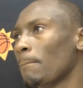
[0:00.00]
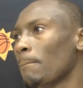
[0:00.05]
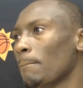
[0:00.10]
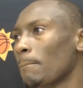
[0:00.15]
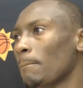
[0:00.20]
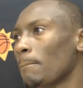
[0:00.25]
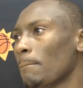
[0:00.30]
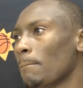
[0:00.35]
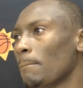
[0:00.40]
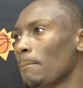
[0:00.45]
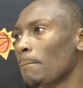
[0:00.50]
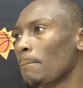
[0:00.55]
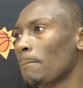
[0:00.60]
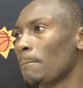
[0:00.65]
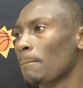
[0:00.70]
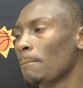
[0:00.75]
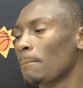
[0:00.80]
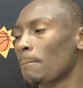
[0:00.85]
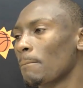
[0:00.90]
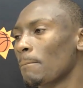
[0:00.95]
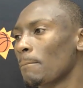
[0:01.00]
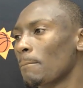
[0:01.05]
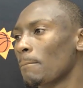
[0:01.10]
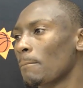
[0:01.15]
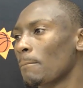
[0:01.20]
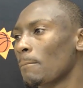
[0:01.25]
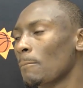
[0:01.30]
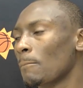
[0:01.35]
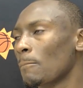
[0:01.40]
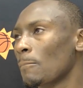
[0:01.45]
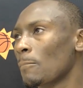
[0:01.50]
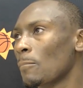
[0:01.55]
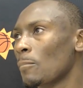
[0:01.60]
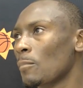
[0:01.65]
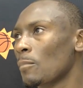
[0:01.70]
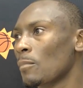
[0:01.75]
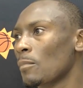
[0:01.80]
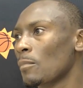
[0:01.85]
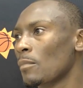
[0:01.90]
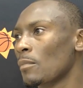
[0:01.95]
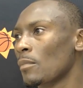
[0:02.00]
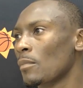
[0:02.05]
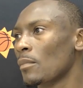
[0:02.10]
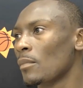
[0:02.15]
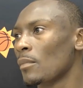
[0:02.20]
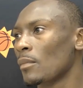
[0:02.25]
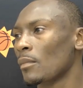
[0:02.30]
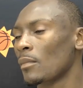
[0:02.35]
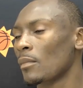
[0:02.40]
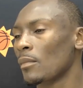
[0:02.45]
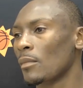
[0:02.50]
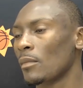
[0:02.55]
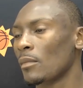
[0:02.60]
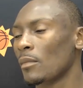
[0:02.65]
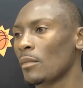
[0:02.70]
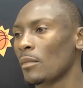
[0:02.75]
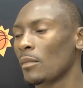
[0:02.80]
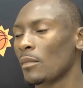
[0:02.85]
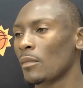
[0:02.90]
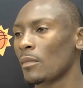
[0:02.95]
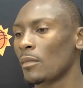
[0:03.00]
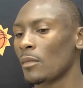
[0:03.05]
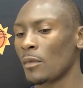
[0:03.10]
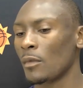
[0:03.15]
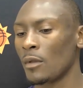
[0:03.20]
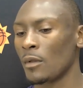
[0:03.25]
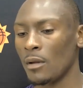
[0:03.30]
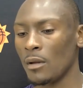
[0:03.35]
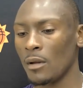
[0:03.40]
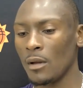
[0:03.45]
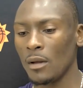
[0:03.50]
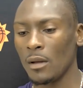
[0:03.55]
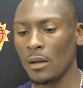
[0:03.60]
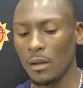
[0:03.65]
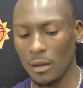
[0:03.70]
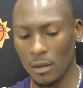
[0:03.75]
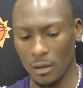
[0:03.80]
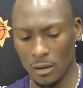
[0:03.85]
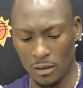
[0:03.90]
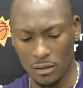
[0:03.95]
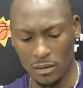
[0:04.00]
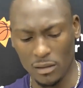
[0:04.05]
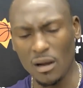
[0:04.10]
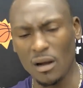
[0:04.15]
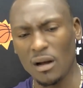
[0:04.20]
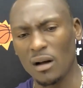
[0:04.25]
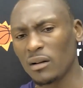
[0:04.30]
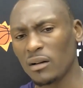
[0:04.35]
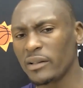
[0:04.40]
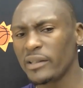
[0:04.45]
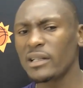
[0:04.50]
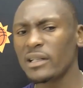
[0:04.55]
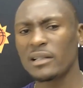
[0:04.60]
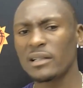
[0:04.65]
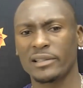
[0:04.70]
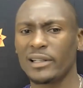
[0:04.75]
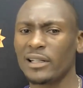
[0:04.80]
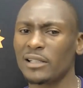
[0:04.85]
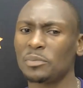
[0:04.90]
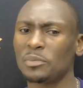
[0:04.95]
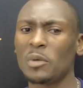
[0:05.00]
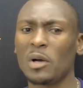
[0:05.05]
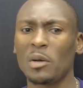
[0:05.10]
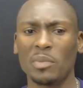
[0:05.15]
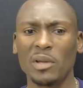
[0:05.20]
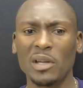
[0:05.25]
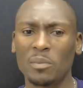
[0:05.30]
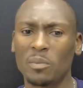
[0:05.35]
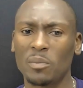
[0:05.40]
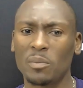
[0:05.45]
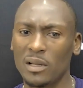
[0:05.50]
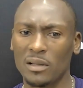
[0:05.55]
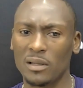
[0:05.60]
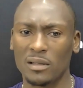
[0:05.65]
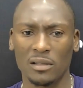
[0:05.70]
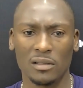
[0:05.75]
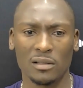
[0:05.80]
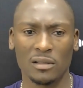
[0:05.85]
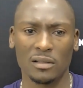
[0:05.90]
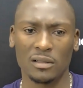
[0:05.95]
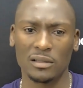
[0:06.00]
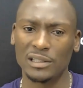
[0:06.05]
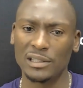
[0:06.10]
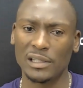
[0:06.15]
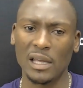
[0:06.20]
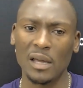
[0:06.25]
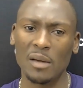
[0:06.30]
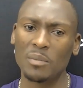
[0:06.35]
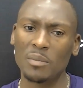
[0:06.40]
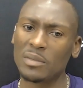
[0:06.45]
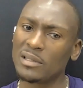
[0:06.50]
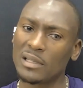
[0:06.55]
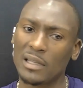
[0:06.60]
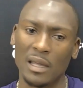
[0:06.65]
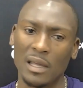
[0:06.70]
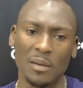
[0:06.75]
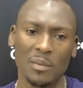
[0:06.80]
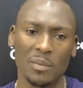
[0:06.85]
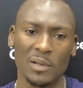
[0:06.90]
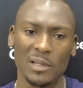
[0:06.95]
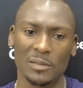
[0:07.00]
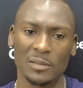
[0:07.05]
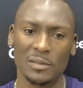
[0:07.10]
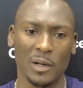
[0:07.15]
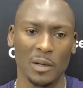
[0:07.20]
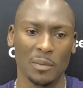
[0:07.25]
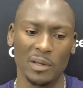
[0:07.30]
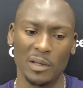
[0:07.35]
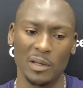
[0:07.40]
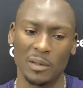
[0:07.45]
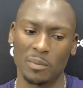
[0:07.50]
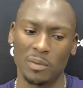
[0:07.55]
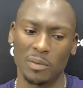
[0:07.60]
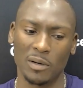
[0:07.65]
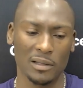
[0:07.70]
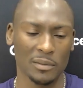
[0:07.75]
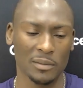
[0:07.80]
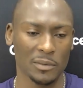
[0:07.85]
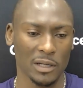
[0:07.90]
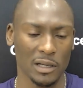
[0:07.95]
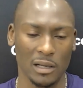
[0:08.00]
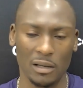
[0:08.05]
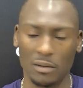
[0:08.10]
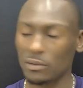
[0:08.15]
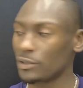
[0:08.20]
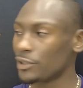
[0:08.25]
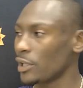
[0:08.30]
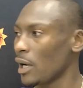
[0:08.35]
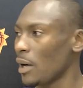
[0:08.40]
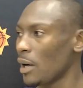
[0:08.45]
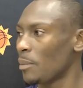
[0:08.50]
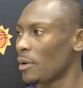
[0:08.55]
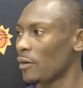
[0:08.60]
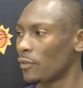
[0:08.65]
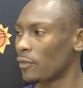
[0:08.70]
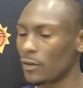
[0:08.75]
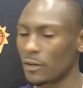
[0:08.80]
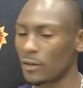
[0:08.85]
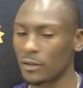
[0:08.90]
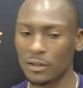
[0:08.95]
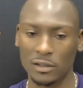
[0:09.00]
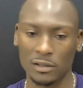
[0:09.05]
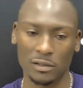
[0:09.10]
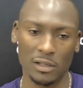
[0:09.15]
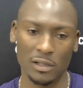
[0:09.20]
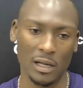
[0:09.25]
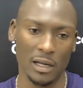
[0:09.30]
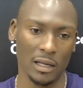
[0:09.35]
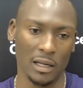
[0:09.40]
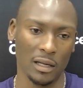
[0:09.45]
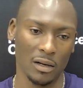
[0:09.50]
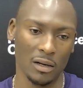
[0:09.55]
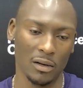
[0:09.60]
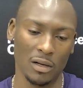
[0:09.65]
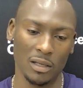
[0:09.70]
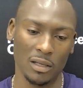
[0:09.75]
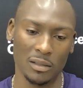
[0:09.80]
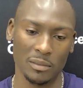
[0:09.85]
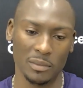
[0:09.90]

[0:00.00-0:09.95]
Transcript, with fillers: uh, you ever discussed or talked with him at all? No, that's that's my big brother. You know, Dikembe Dikembe is my big brother, man. I wish I had my phone on so I can call him,